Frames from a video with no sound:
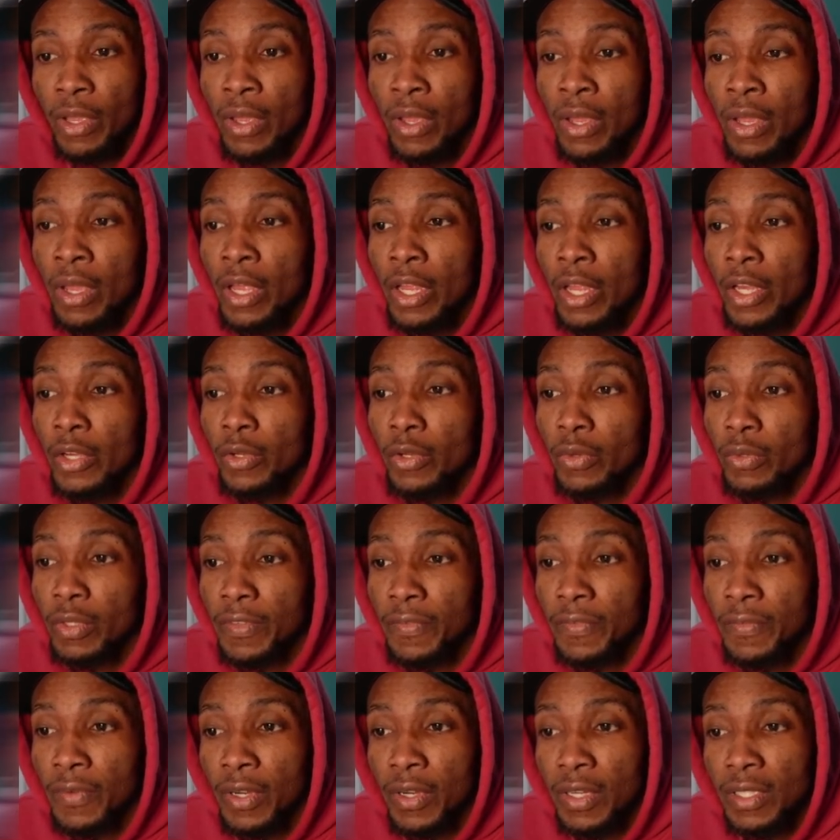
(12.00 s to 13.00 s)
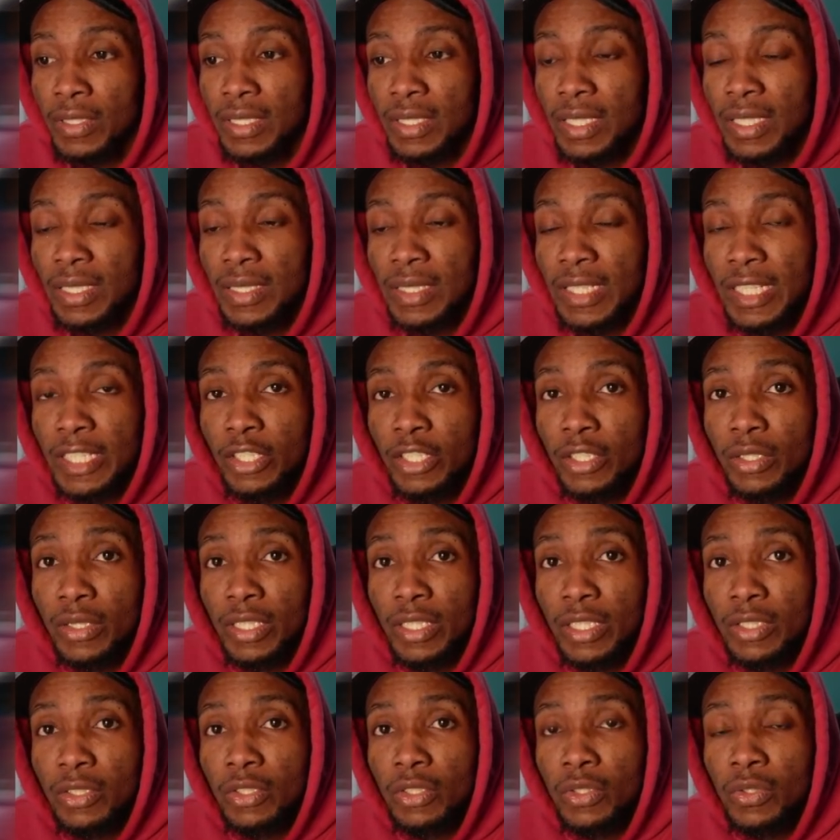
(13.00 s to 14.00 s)
Now the first thing that you need to
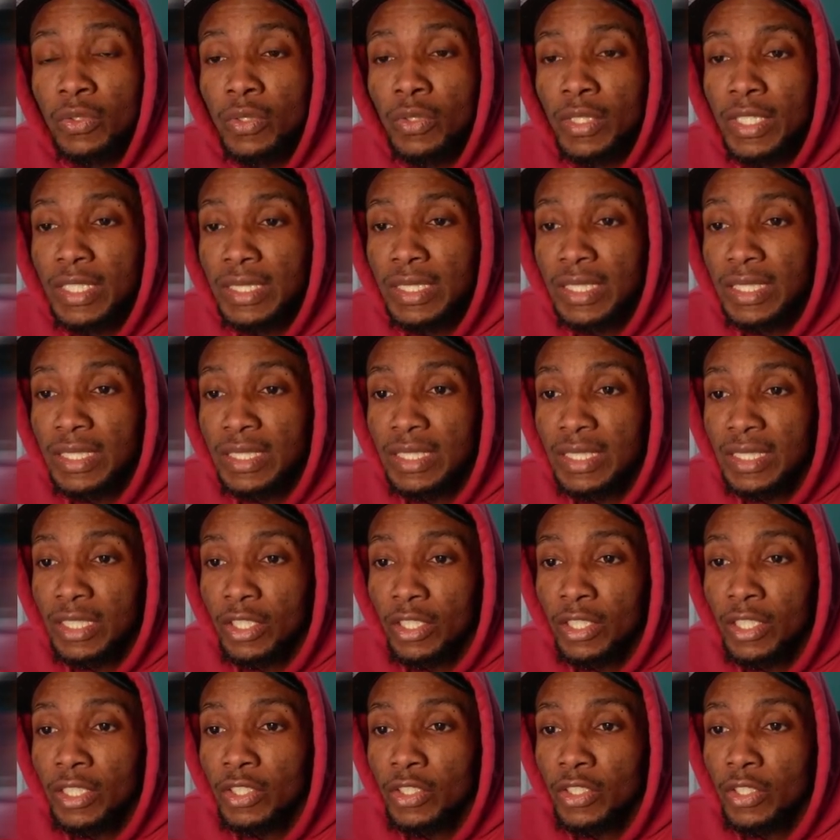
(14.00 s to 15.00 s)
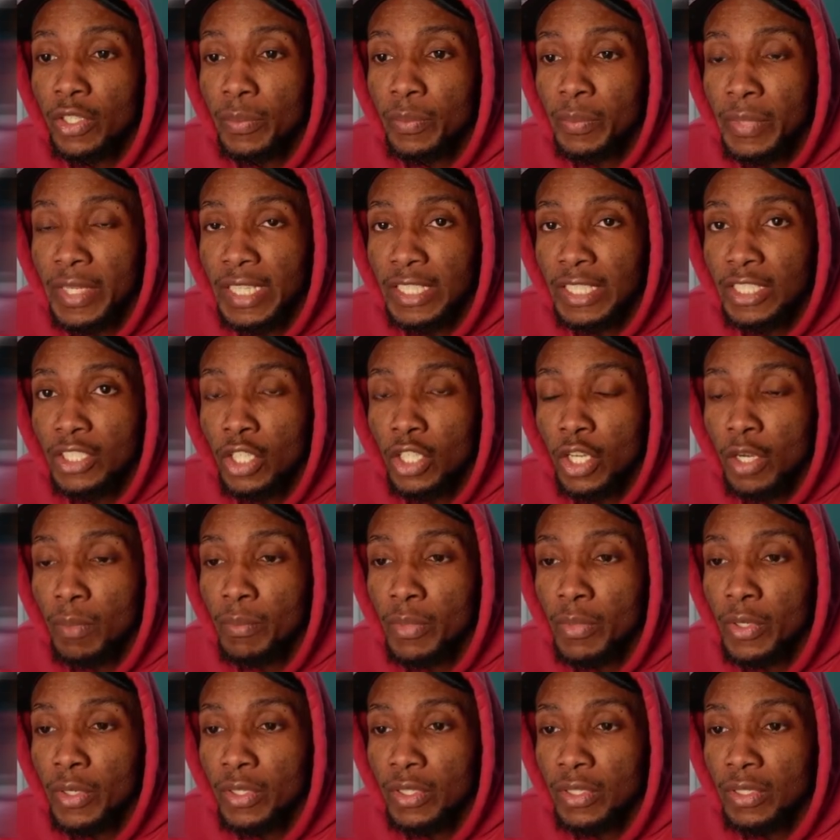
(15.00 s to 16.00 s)
do is insert your page
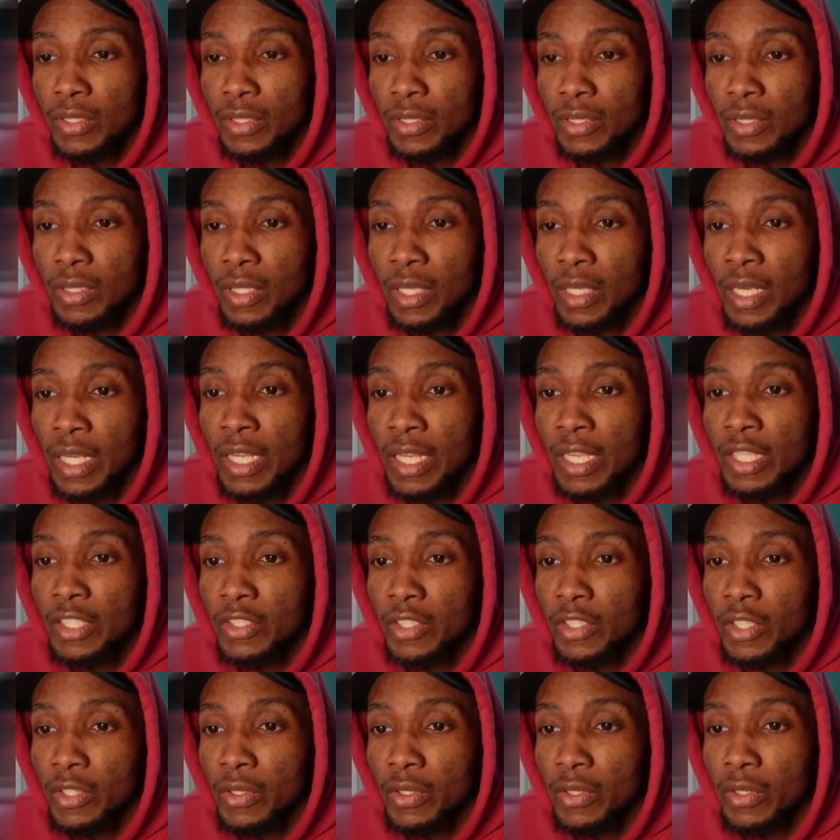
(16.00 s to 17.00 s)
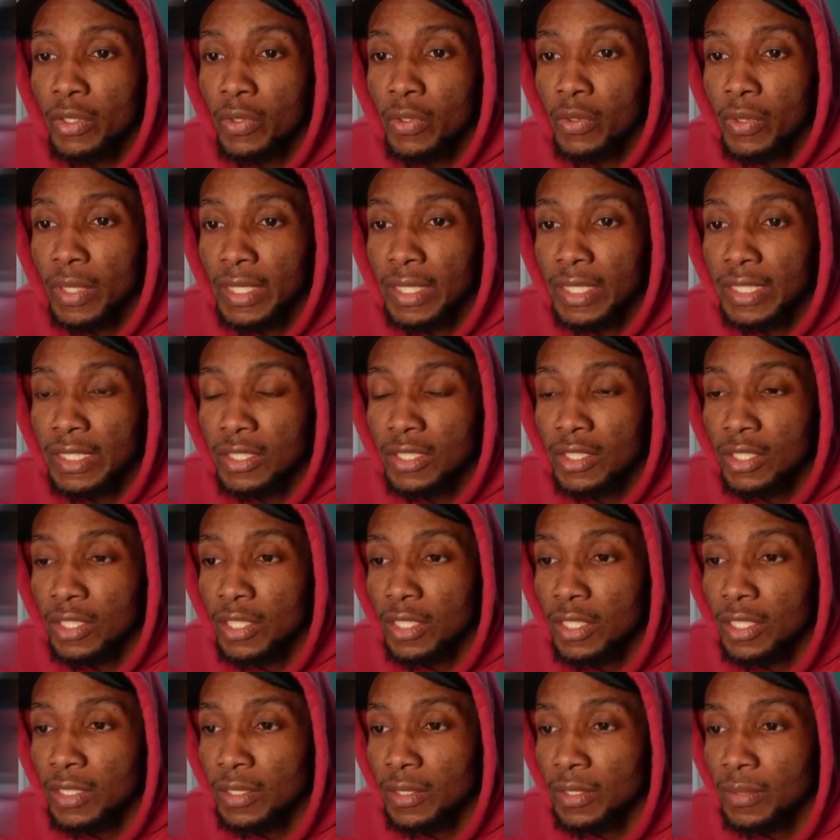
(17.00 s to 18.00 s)
numbers. So you're going to go on insert,
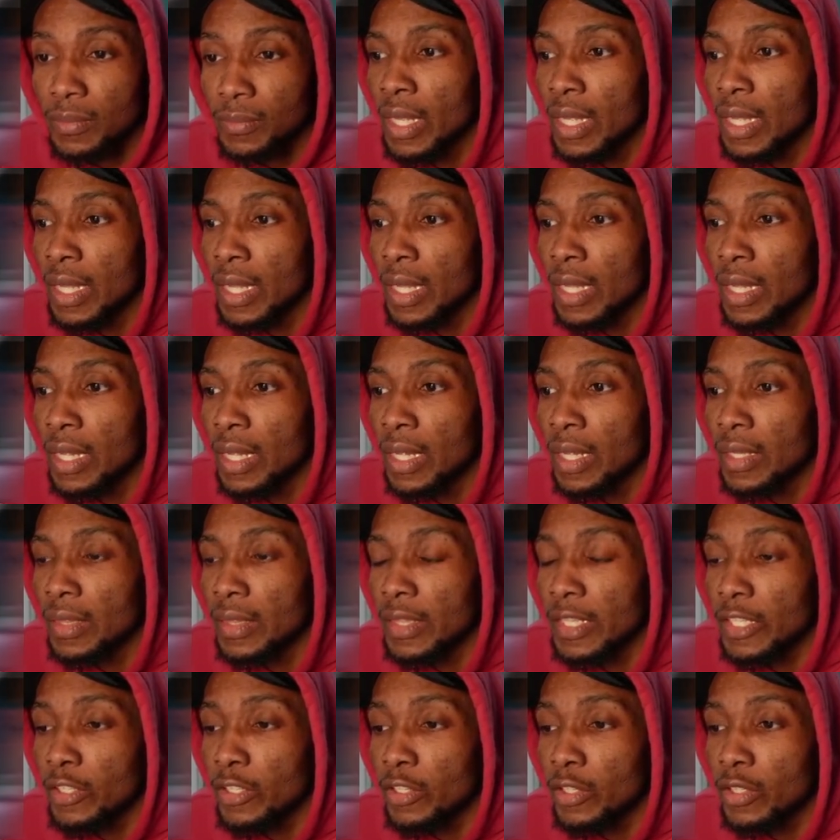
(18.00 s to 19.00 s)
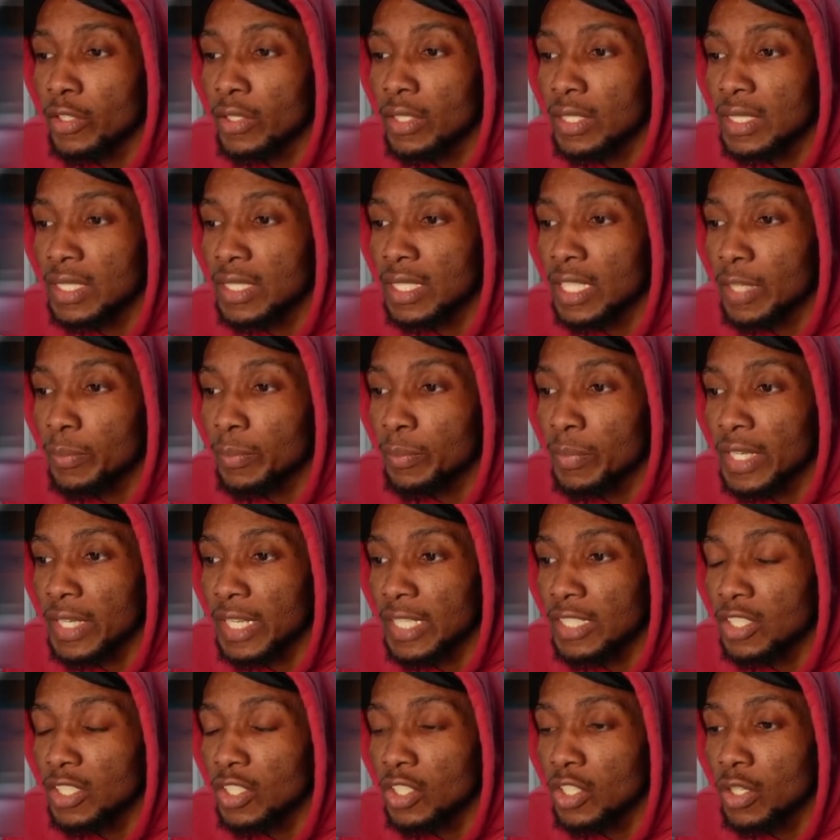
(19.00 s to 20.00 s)
then you're going to select page
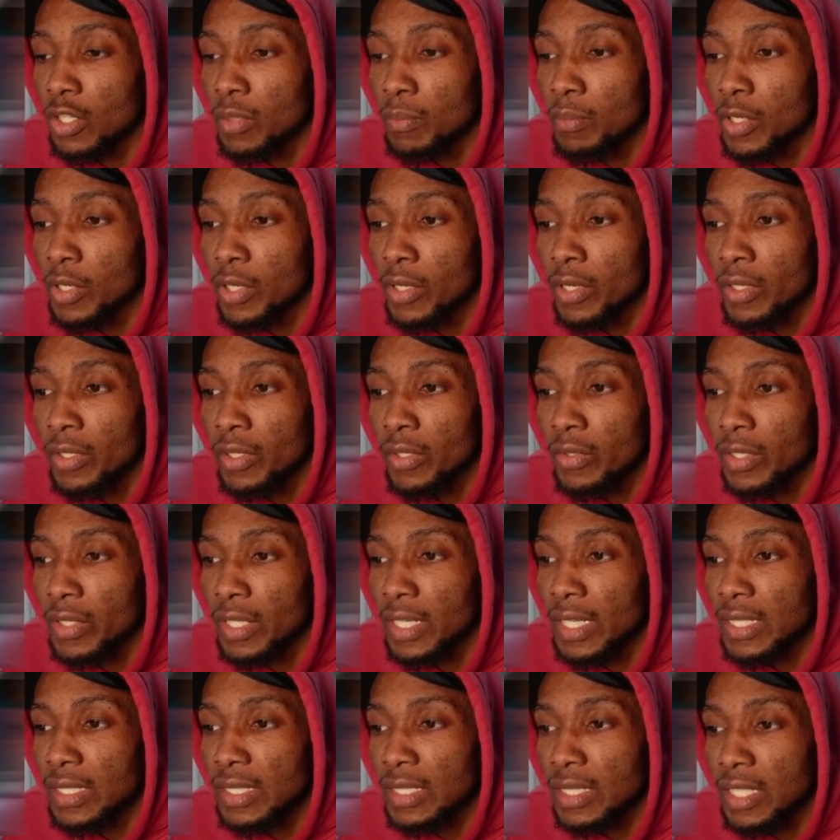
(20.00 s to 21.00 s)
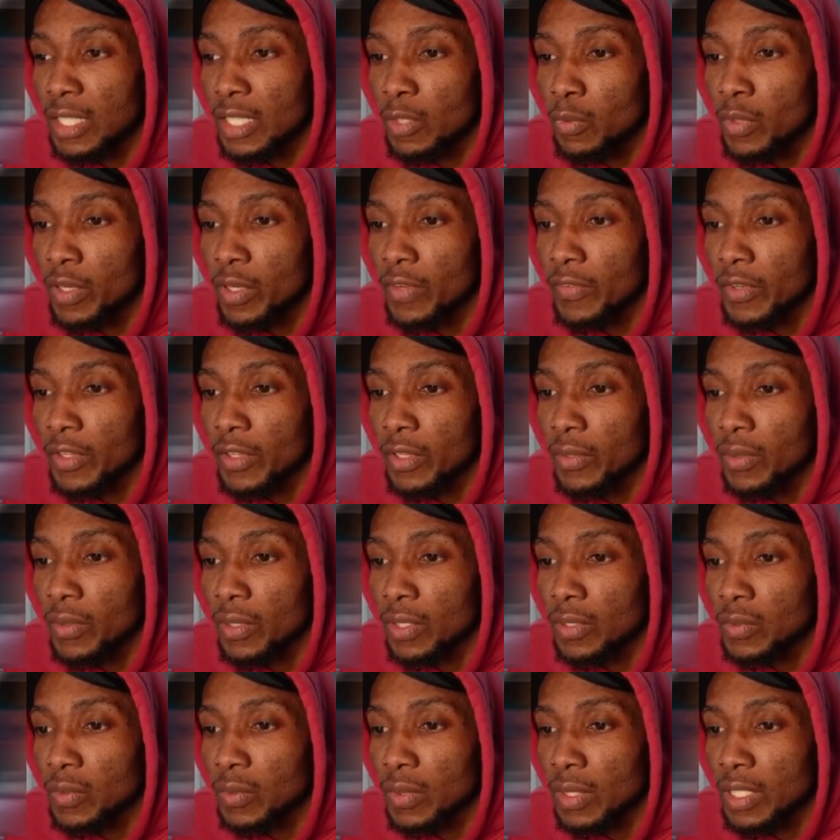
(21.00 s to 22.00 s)
number. You can select wherever you want to
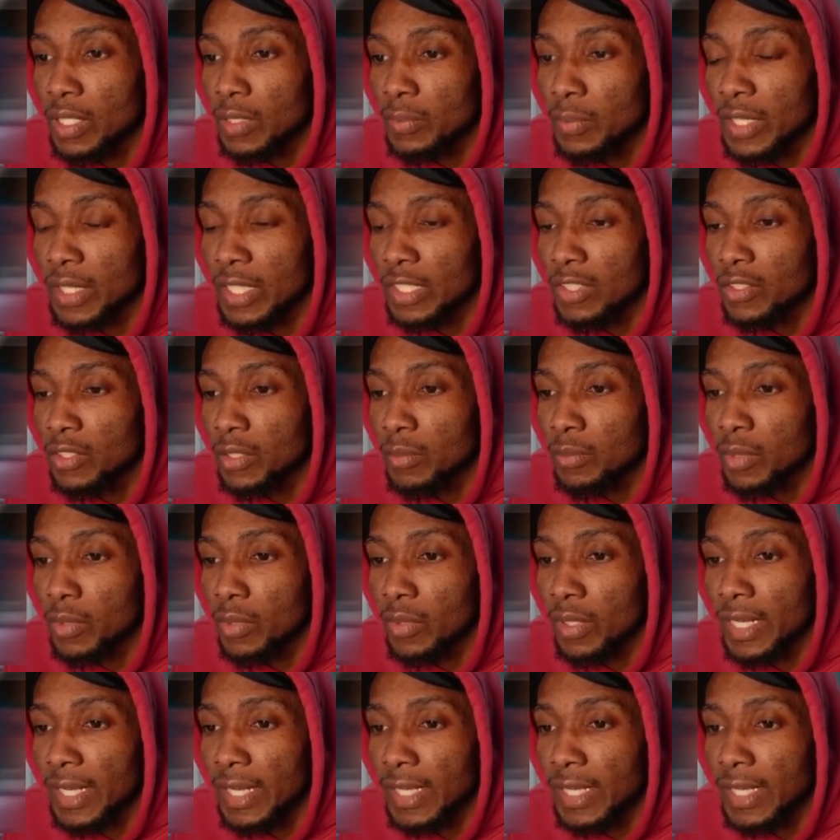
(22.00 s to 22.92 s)
add the page number, right?